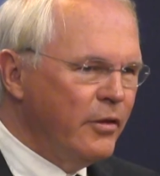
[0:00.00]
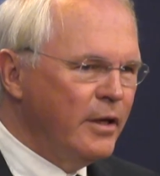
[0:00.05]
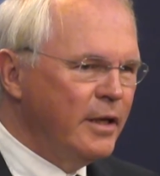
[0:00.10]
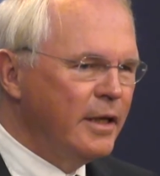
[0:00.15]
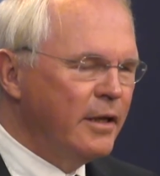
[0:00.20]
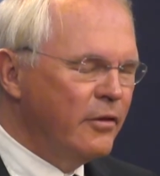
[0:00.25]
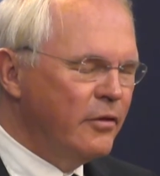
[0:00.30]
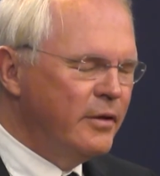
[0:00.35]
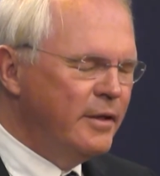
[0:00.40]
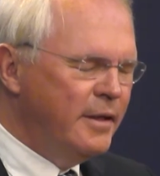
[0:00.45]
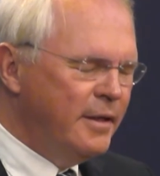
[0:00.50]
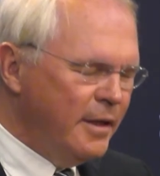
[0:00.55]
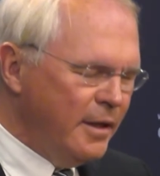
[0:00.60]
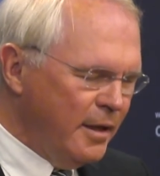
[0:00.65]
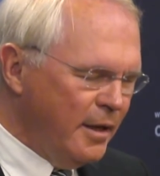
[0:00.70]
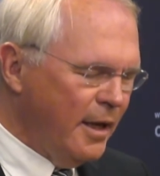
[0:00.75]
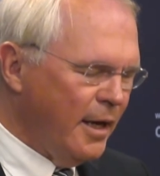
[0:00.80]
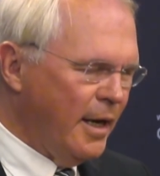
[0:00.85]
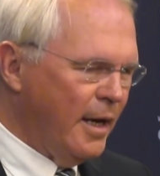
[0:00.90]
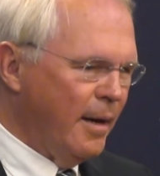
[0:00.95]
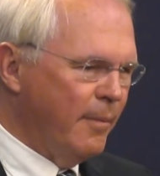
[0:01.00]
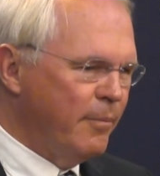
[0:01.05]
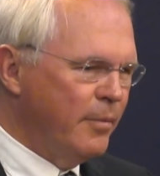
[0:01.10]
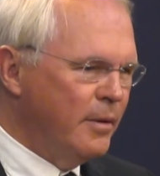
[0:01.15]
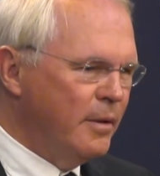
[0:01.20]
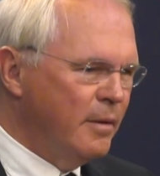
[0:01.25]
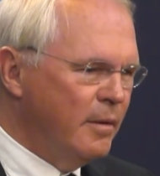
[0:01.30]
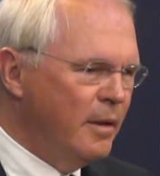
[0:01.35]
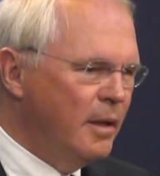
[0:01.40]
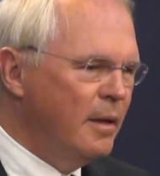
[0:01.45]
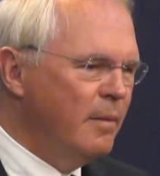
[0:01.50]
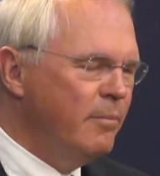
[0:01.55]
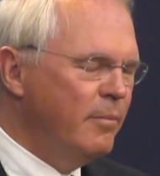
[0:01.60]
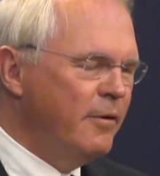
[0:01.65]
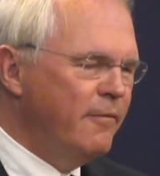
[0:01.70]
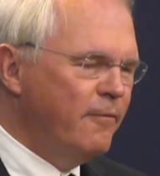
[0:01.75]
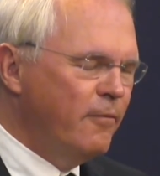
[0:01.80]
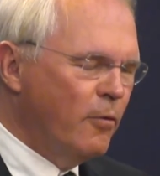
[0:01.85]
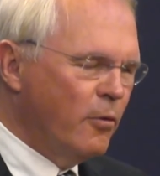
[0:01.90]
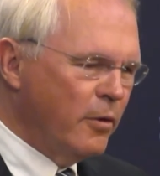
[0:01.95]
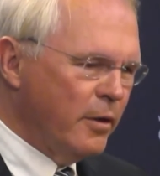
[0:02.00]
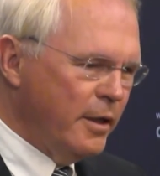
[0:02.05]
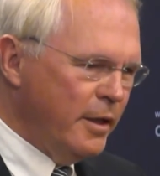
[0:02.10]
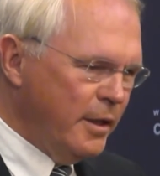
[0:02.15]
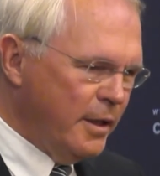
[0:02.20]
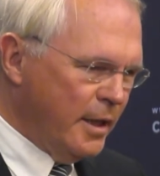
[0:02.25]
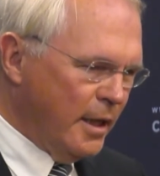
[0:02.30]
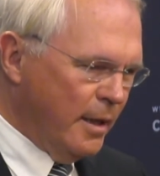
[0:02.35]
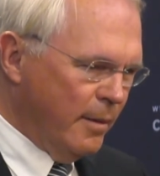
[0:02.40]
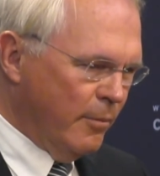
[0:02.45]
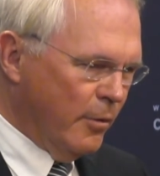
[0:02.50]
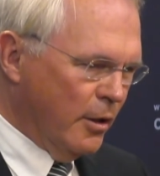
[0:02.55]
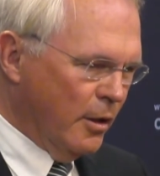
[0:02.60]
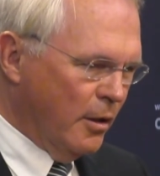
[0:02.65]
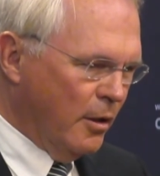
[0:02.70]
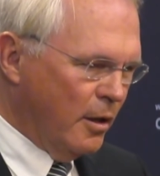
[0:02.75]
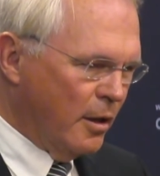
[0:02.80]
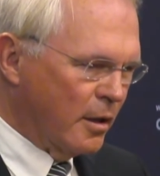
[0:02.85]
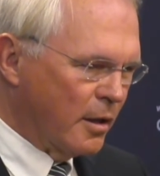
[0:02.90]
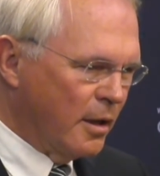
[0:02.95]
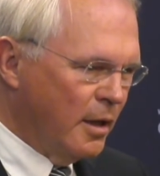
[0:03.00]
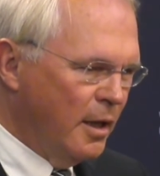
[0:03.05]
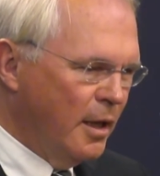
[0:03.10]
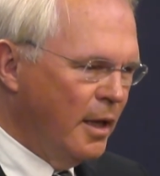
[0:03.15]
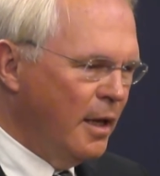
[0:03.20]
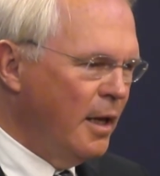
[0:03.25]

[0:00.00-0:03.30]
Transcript: things did happen before he came along.